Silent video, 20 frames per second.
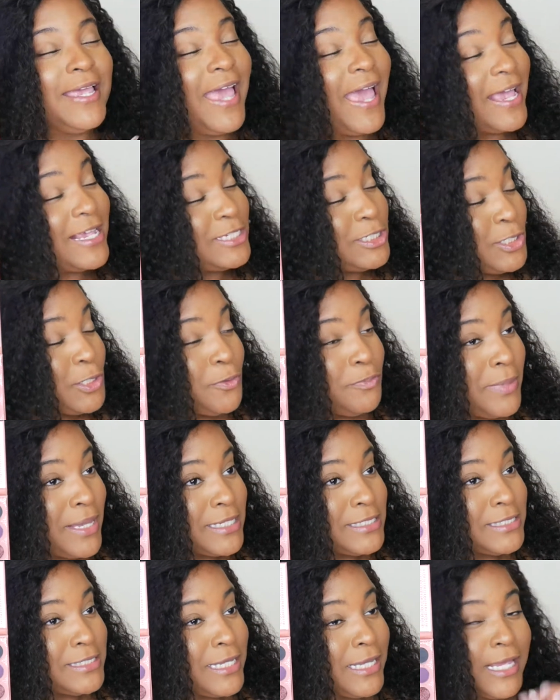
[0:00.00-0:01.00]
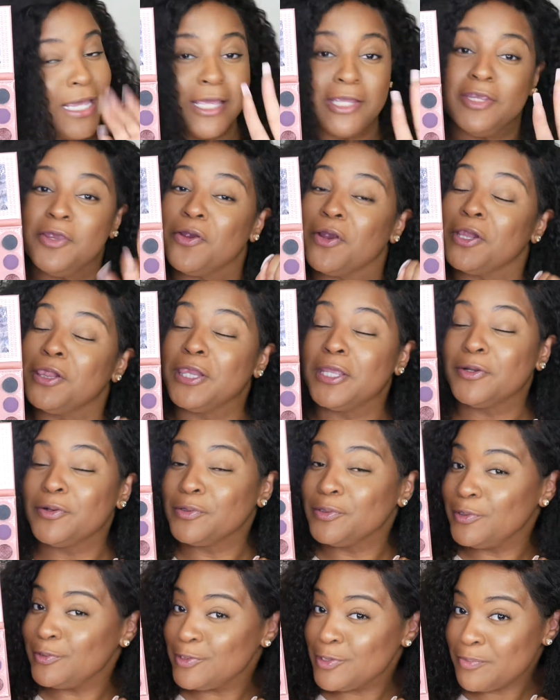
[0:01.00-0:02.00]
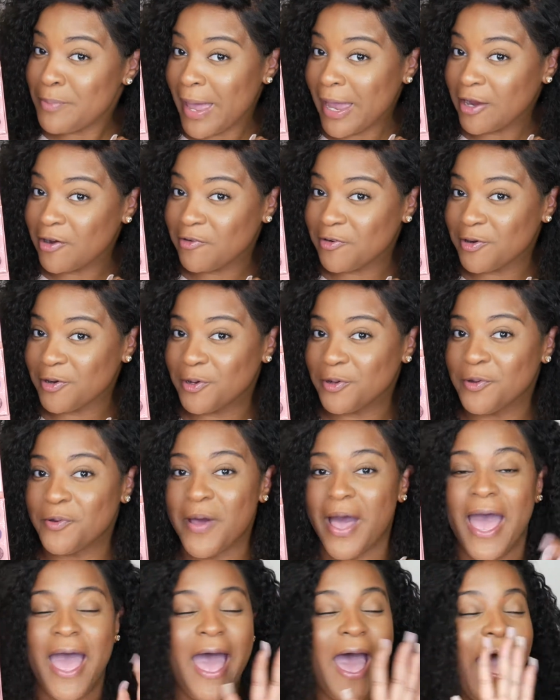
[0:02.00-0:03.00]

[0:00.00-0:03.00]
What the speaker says: case you missed it and you're a little new to my crew,